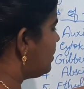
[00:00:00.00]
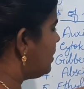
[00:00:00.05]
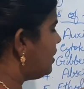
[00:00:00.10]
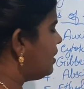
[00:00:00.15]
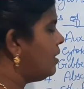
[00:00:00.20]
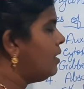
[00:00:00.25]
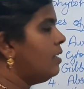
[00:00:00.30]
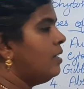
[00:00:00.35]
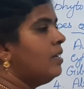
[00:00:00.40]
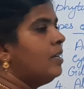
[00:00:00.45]

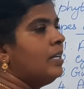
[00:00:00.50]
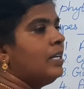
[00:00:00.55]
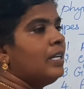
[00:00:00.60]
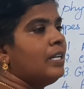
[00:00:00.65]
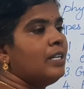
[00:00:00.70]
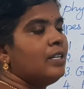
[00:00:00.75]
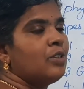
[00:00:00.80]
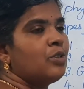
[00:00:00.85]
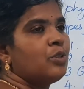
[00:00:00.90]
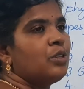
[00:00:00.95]
the
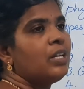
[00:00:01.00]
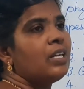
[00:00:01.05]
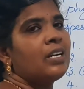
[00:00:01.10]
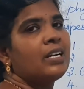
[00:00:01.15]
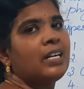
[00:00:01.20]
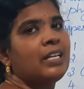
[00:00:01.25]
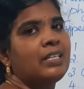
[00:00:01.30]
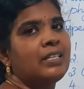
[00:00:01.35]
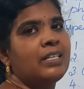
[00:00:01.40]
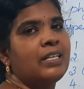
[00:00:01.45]

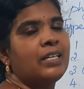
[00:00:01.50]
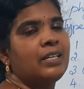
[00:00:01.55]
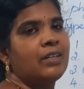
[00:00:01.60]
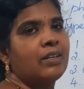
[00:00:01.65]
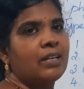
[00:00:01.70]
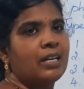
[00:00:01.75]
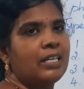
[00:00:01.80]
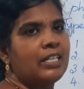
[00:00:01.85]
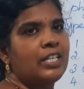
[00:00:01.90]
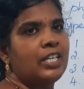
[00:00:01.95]
cut
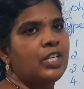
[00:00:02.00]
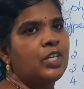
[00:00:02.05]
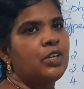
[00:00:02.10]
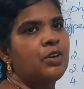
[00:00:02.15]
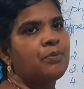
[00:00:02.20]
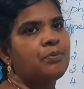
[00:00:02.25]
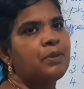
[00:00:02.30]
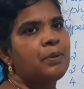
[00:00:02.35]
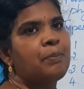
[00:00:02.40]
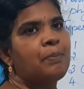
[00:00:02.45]
end
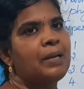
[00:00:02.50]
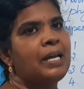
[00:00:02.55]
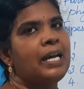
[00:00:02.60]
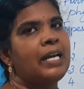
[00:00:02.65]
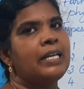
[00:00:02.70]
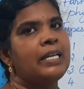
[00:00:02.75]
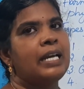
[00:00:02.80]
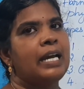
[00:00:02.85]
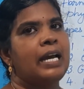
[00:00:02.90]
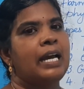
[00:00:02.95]
of the
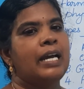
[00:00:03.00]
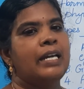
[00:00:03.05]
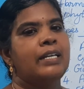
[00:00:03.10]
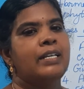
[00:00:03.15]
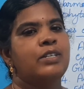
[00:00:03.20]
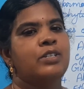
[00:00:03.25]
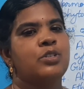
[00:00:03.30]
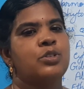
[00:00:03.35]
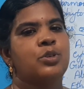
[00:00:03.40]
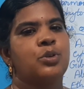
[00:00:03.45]
plant and
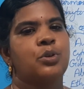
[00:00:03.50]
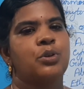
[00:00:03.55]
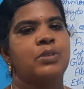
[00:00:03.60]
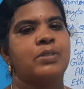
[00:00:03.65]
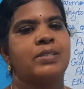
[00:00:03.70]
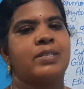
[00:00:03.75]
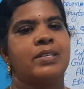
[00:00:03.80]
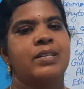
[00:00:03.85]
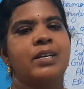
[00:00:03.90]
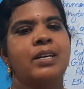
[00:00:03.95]
it
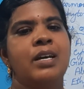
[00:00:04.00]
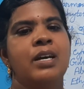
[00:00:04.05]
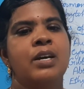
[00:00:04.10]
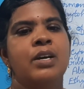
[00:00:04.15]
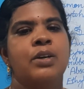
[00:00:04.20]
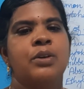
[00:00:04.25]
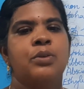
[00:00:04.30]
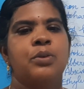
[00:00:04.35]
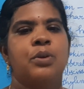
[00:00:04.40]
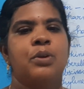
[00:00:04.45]
shows the
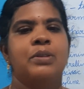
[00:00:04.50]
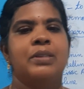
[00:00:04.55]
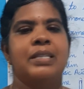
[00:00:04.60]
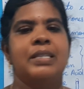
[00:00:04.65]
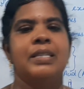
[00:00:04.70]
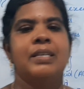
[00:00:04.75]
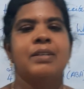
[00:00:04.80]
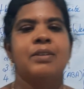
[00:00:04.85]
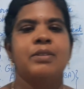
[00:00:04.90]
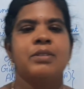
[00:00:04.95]
growth.